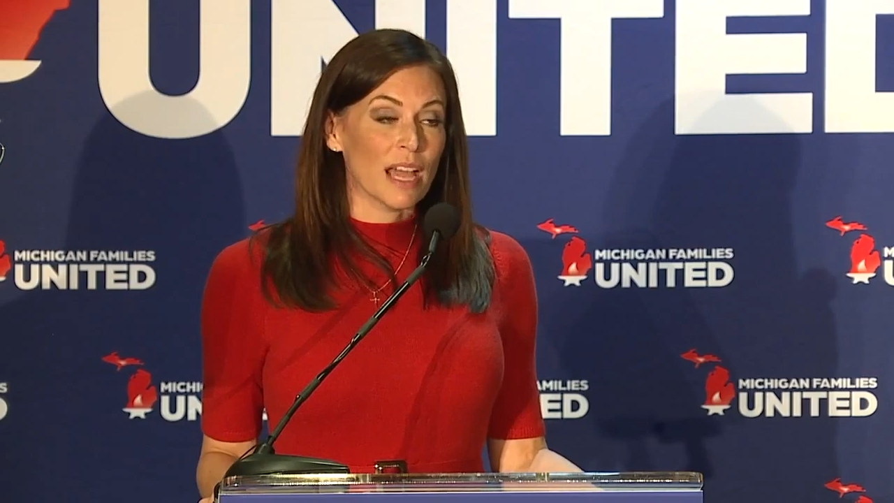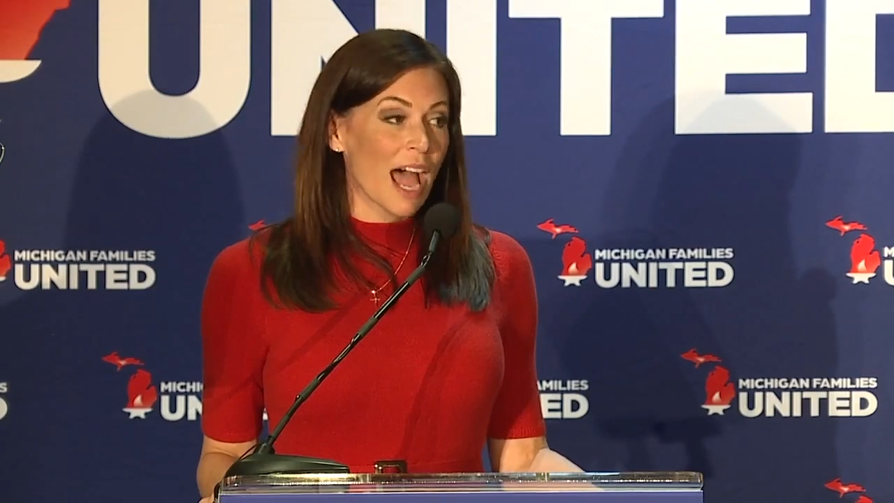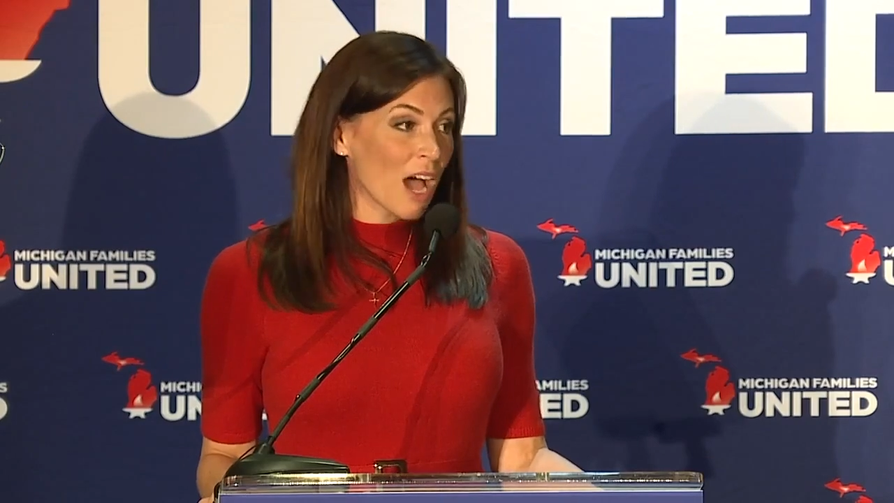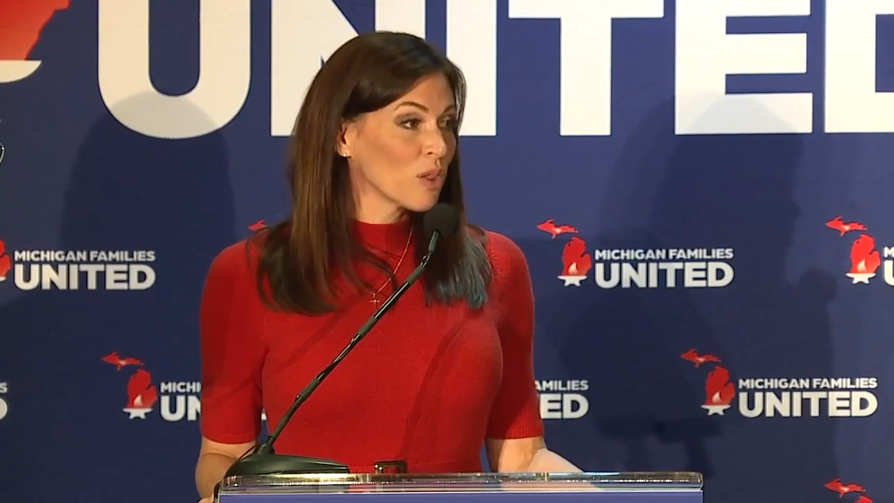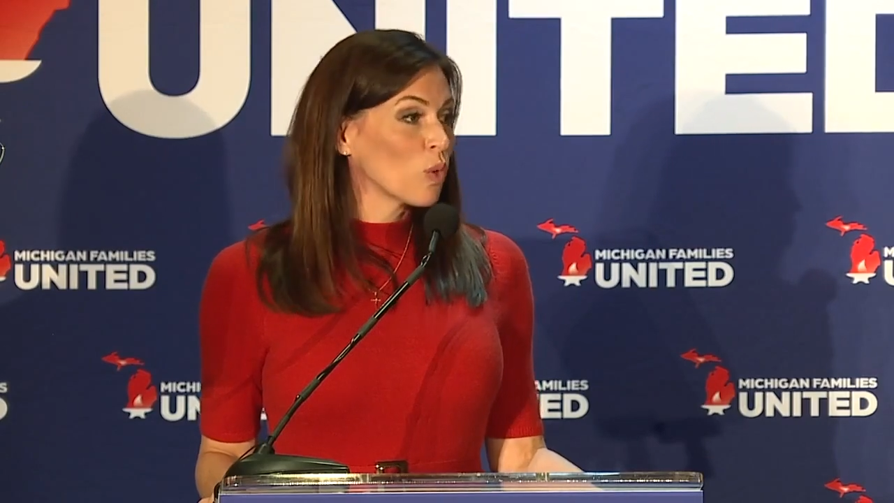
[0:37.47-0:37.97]

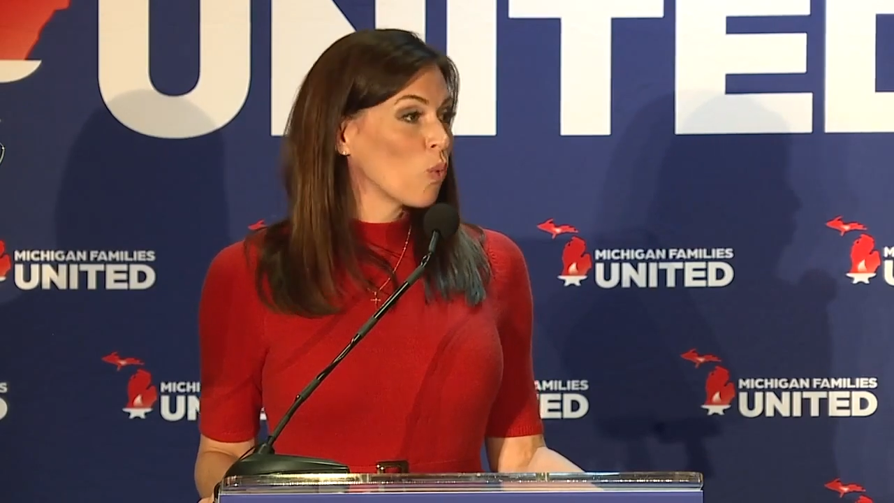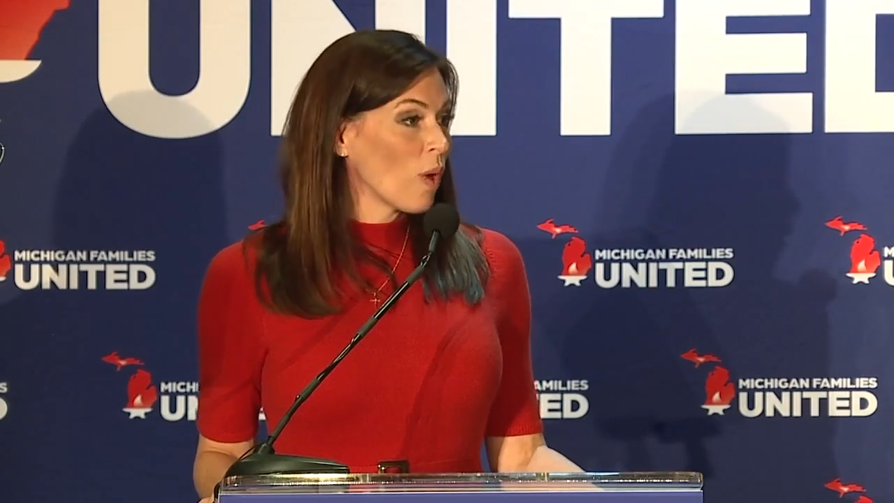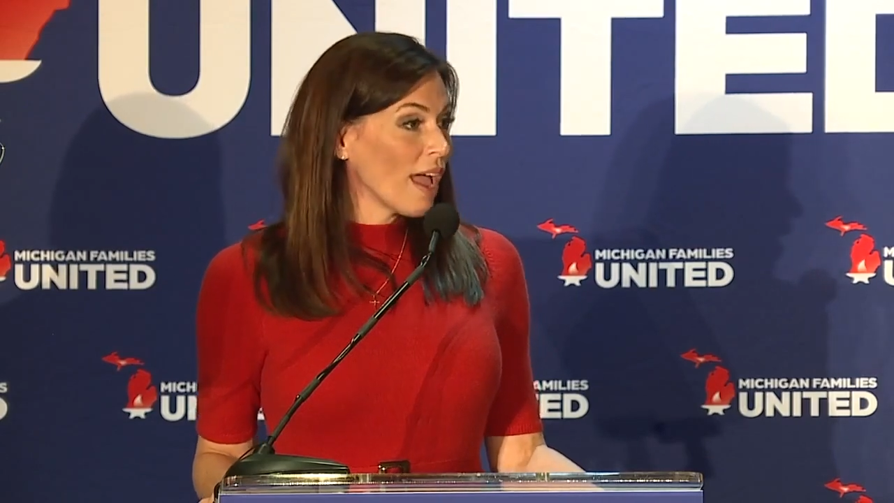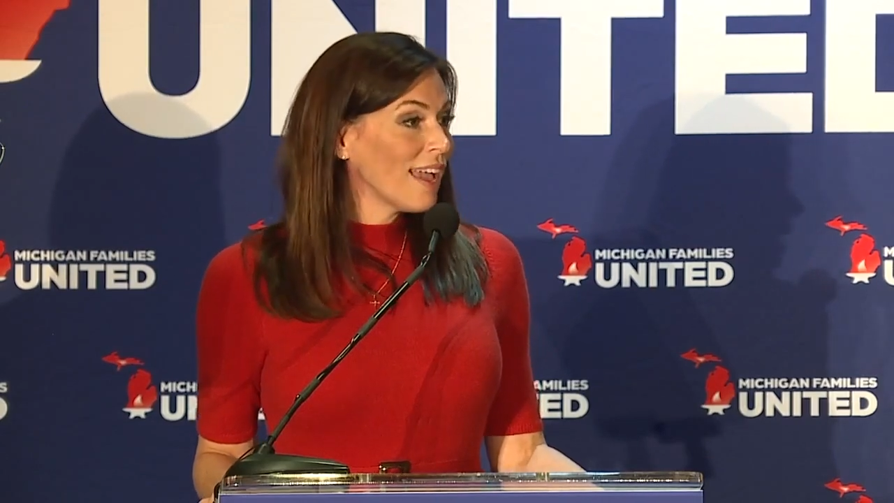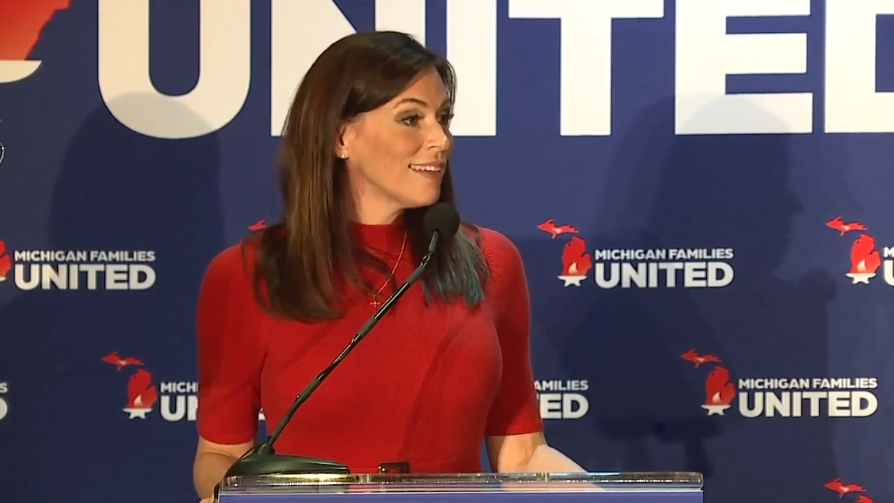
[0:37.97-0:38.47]
out of the
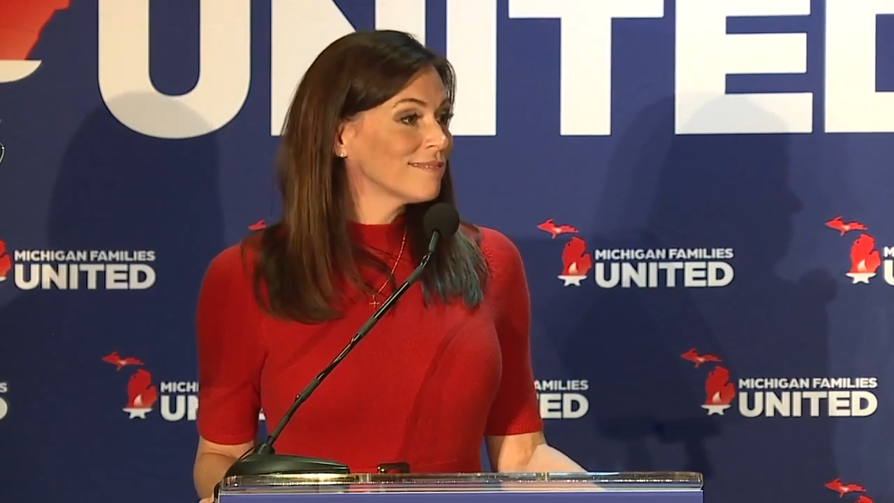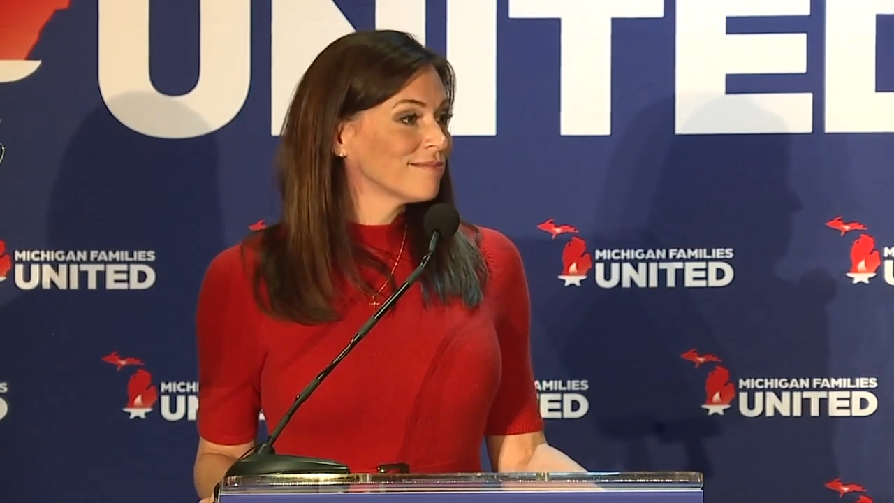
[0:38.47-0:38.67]
way.